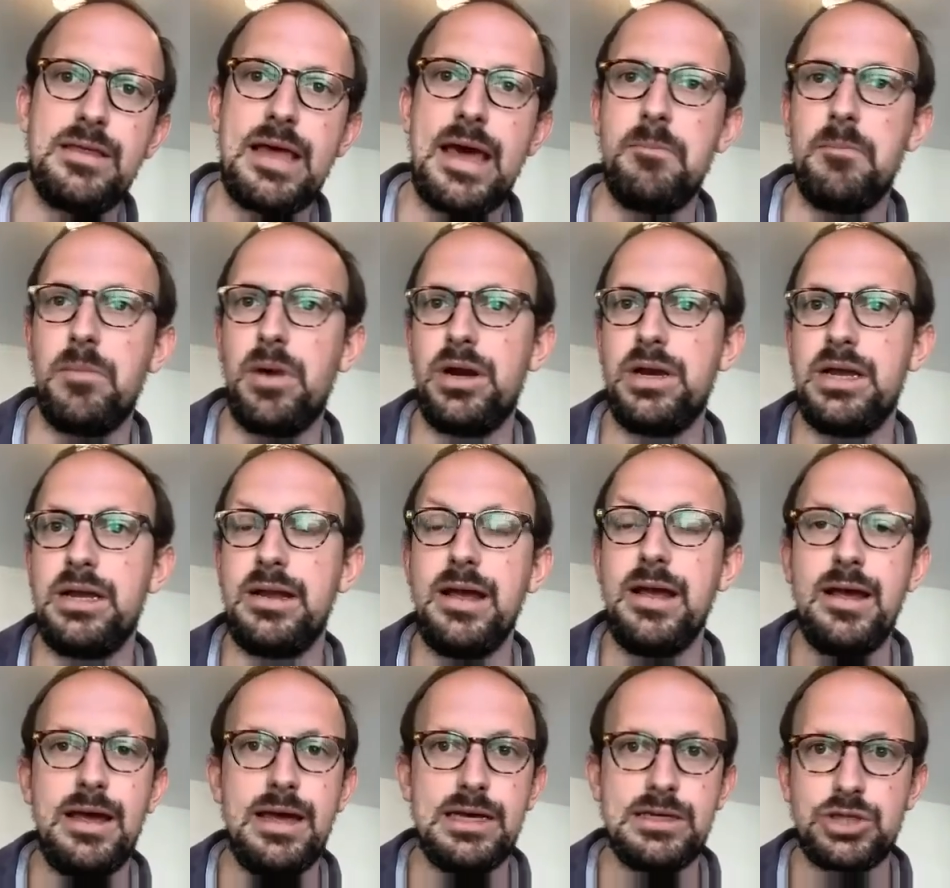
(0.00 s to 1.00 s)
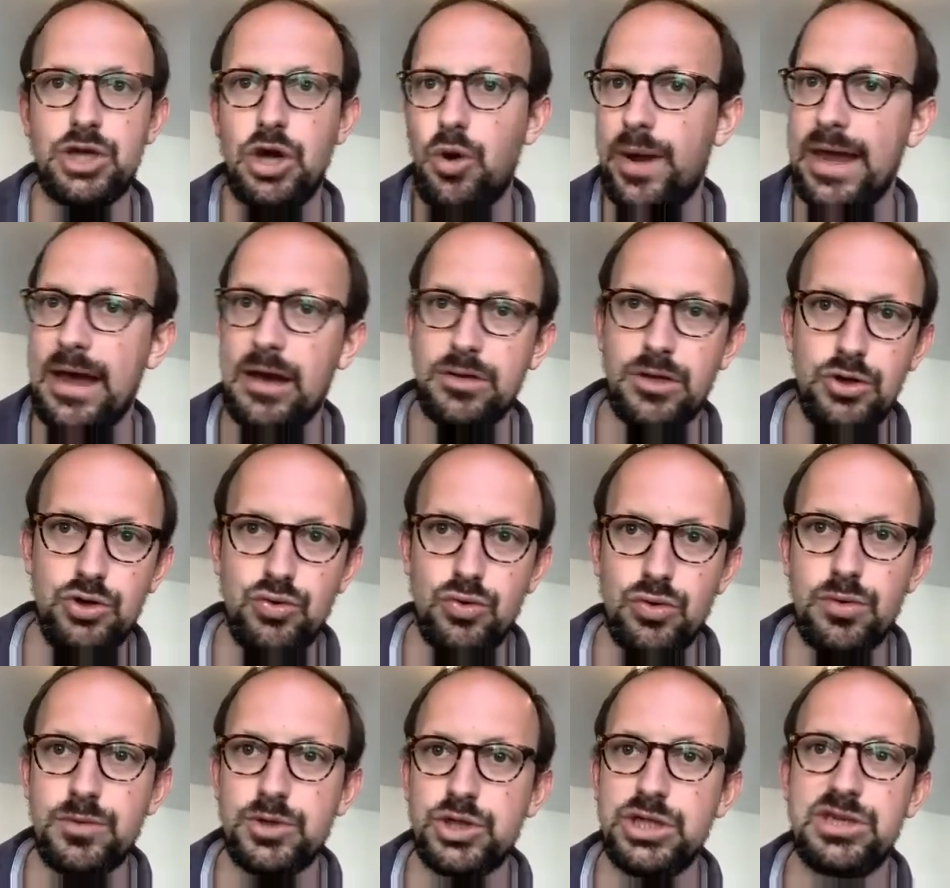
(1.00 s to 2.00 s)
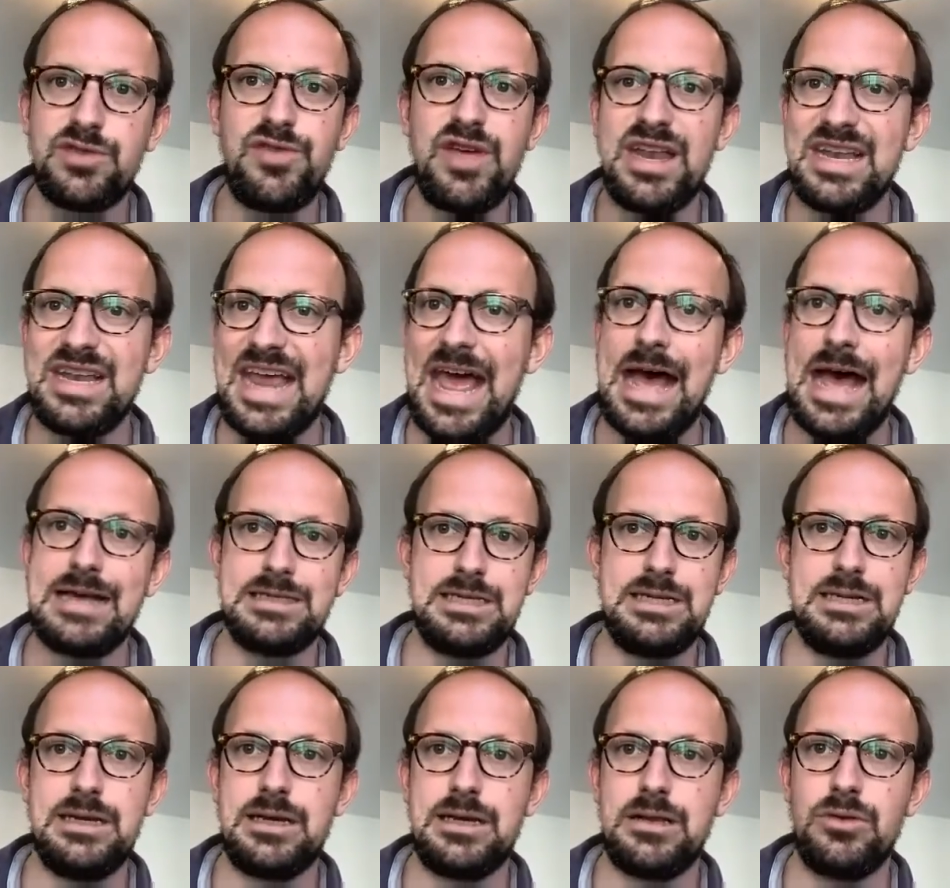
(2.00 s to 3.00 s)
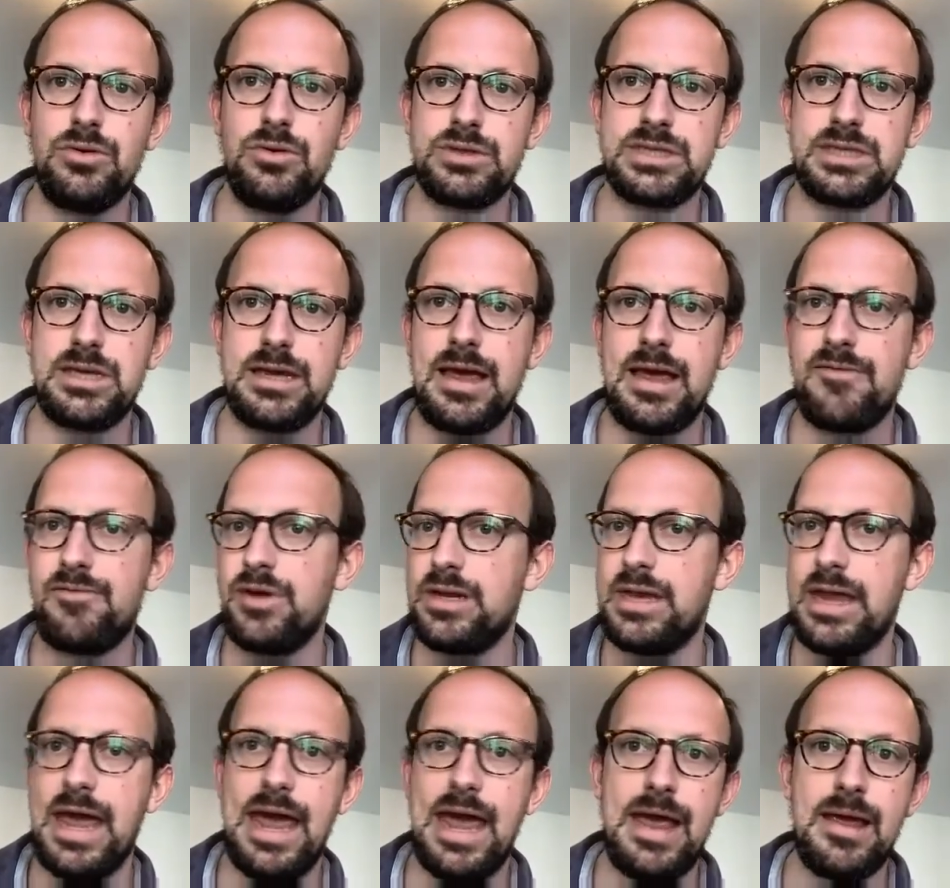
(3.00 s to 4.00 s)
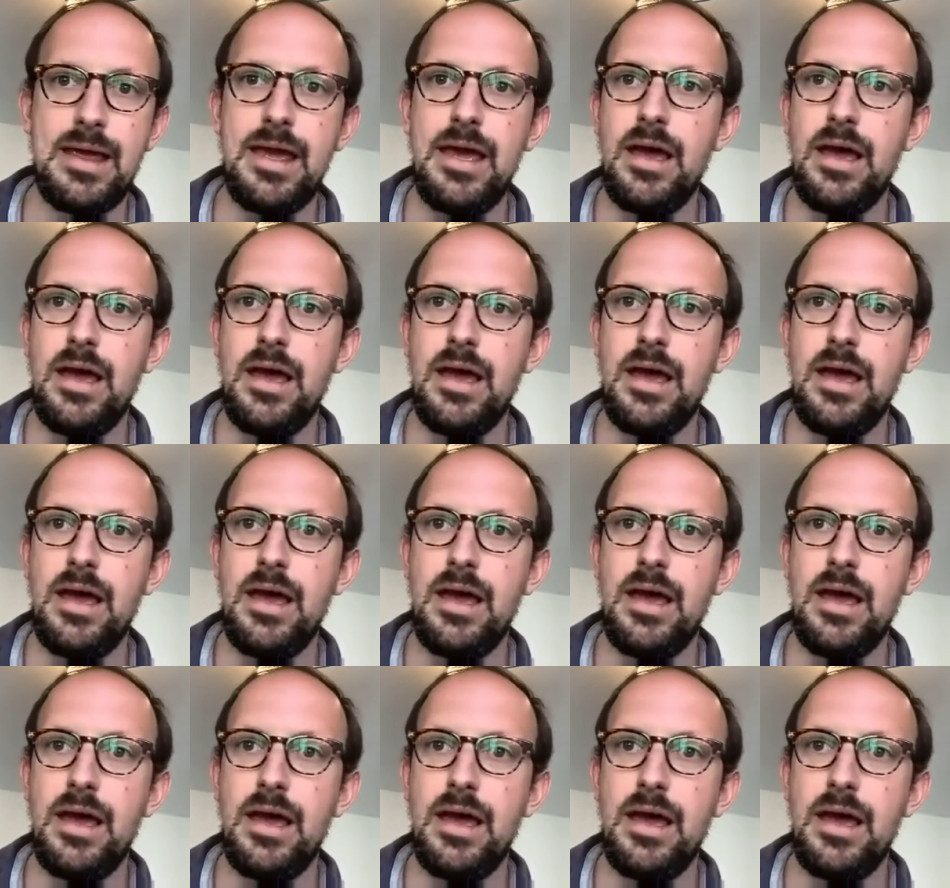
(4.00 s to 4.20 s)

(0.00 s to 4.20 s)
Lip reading: That money is going out the door, which is fantastic. It looks like every day